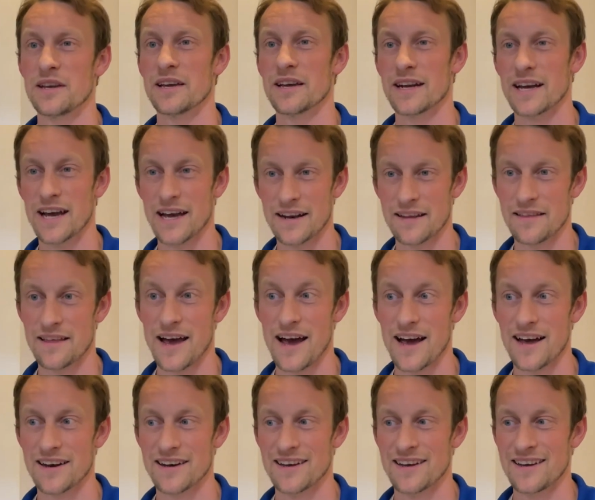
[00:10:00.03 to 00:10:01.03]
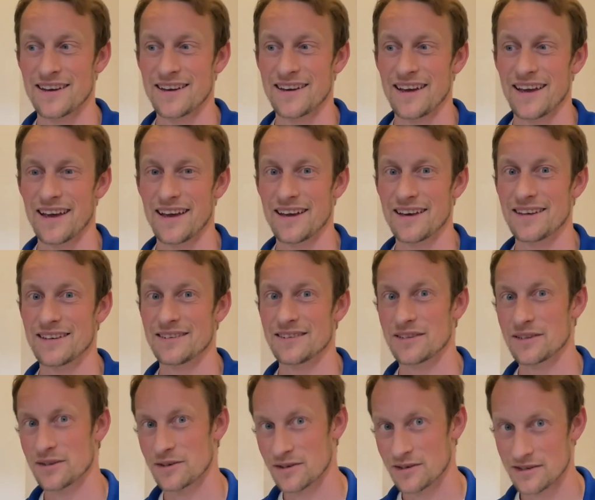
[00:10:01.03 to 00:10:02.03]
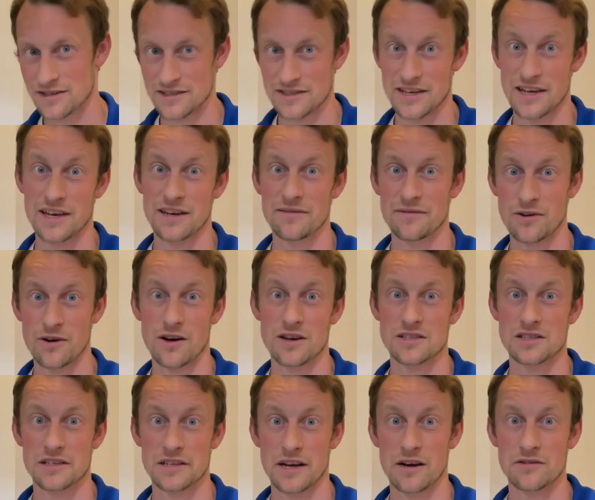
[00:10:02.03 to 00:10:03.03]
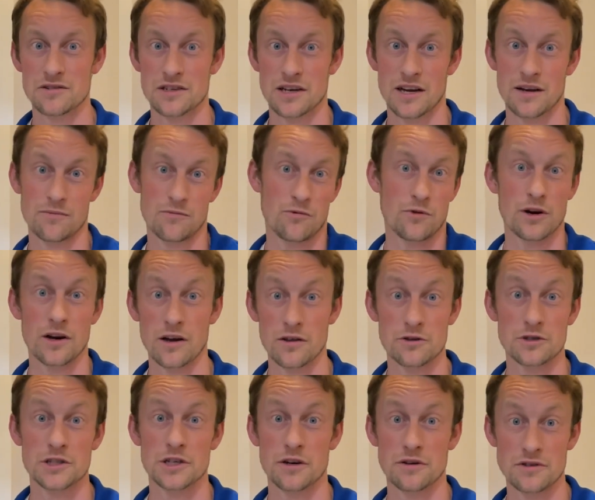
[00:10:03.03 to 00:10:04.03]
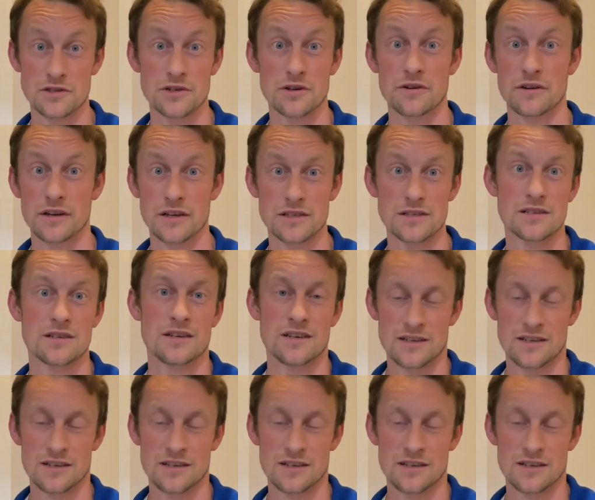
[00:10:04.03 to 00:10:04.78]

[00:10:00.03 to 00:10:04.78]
get ahead of that and save costly downtime where other shared circuits